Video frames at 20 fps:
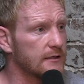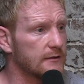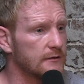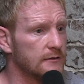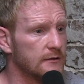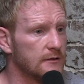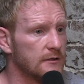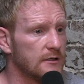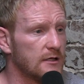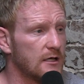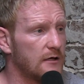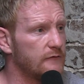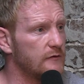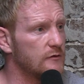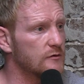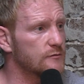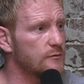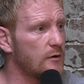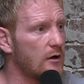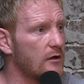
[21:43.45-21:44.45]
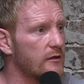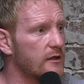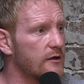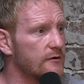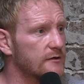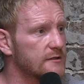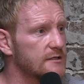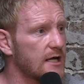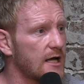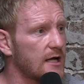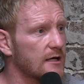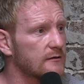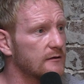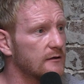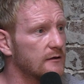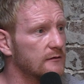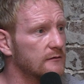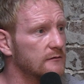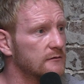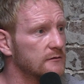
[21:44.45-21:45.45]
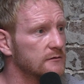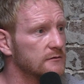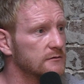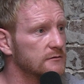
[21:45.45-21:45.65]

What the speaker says: And if he was part of their attack, then